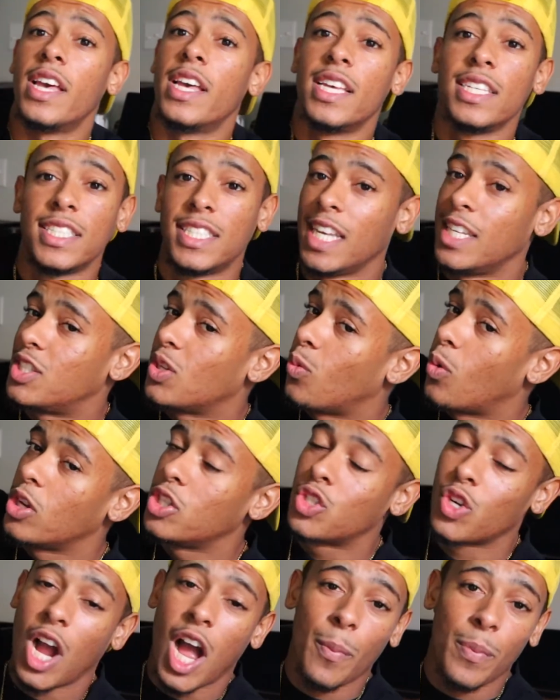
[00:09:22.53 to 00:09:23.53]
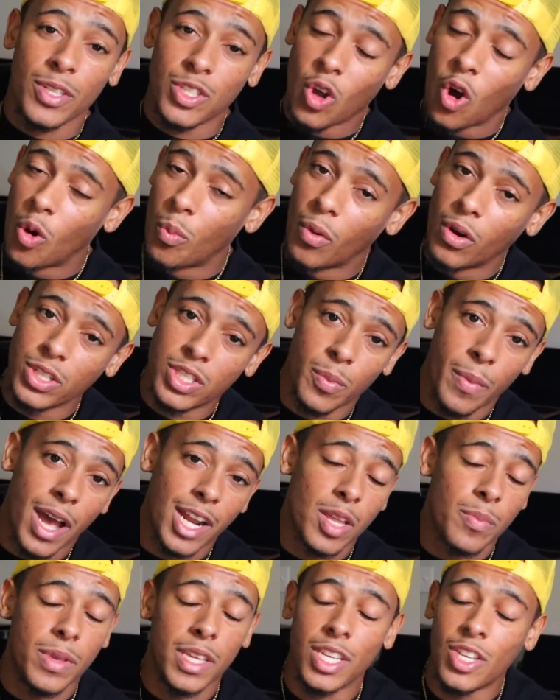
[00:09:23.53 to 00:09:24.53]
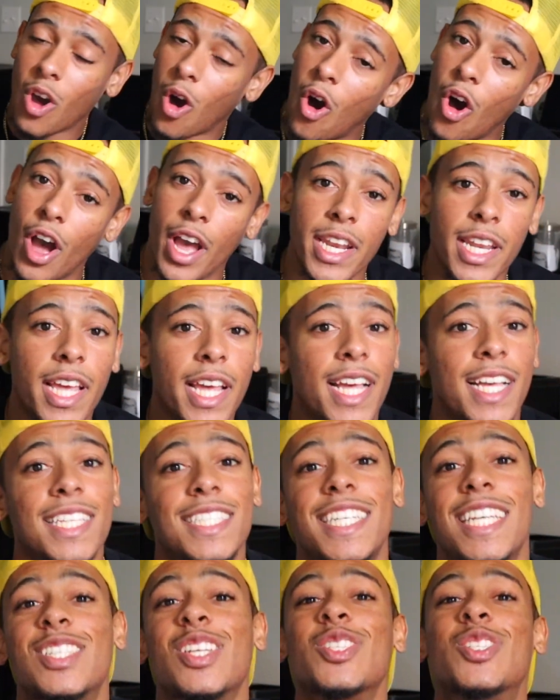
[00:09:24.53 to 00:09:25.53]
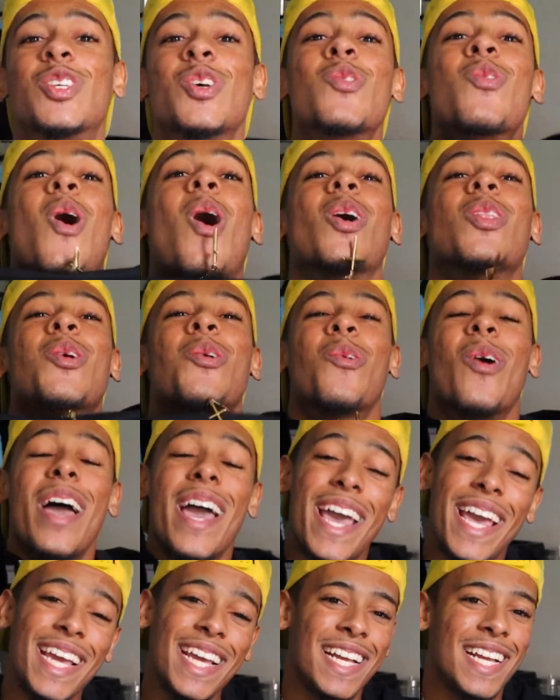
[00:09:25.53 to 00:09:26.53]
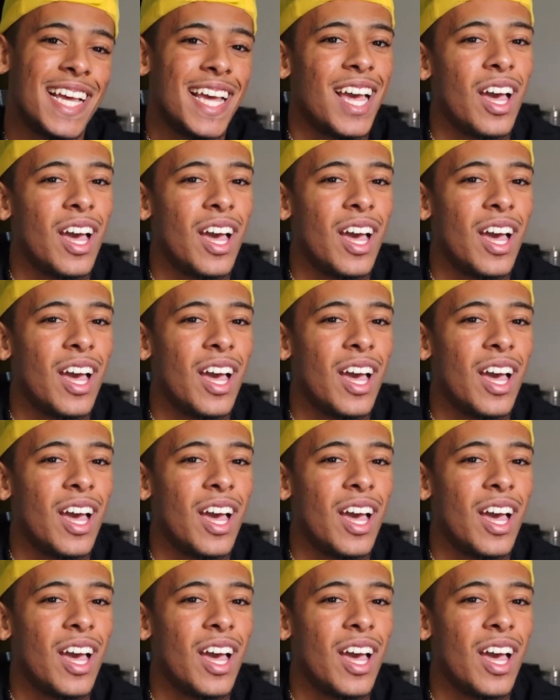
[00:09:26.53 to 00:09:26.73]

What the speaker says: Season 1 drop is almost about to be gone. Season 2 on the way.